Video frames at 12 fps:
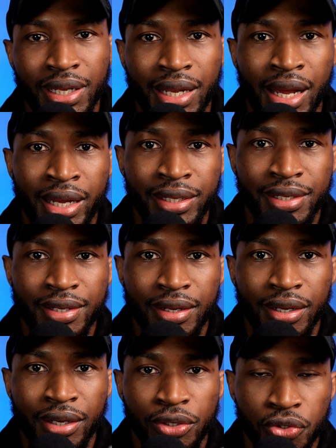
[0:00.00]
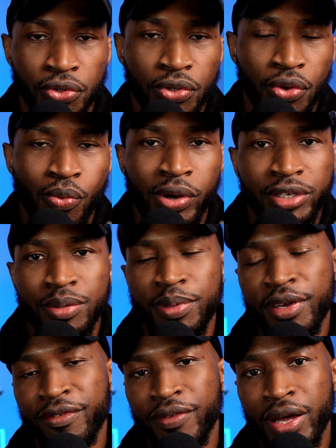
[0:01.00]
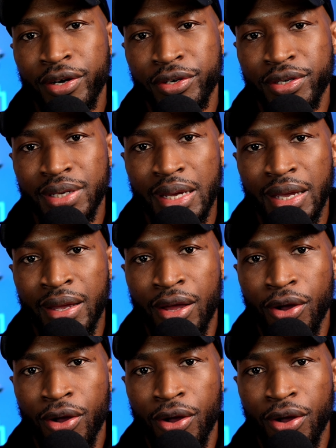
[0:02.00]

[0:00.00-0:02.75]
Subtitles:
clients, do you want to be a fighter today?